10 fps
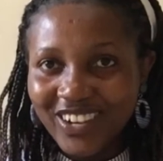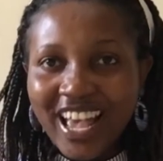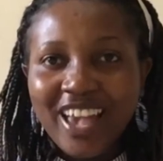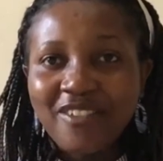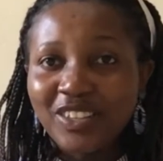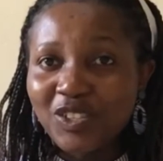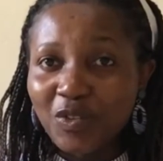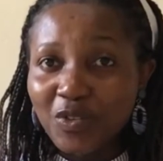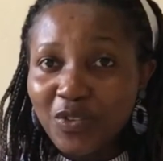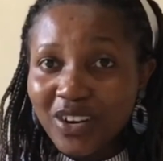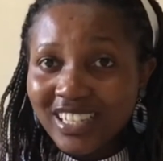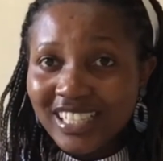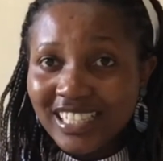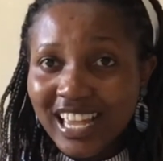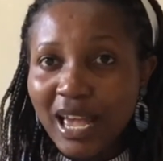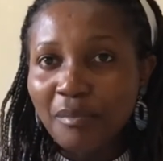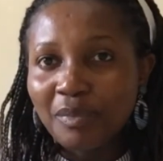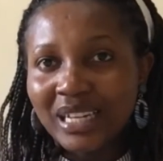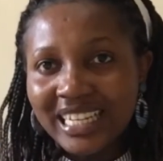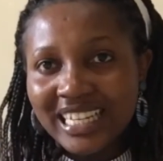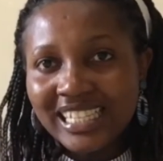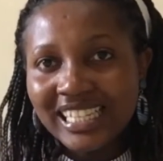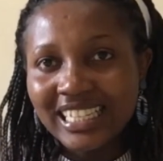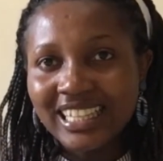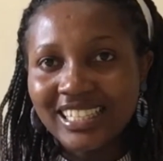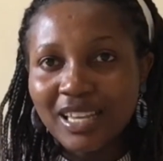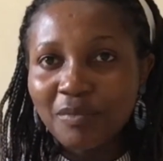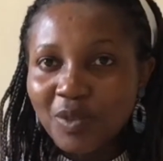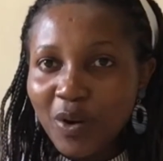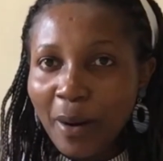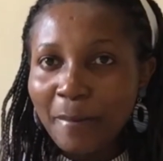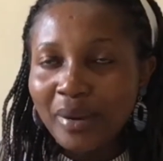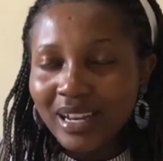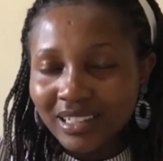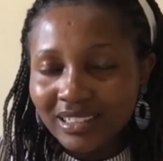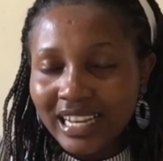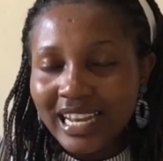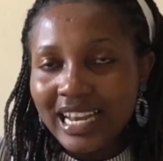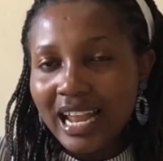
If it's your first time, please hit the subscribe button and